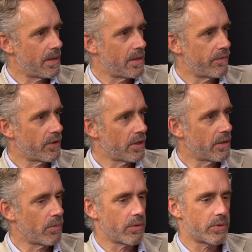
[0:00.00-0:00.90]
Yeah,
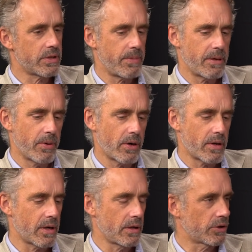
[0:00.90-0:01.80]
definitely. Well, it was a big part
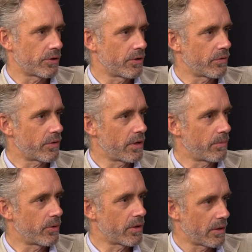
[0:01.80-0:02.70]
of the culture in northern
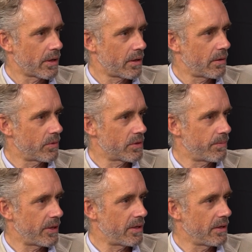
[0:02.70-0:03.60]
Alberta. Like it was
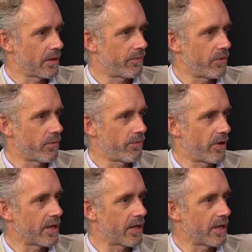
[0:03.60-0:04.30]
a big deal if you were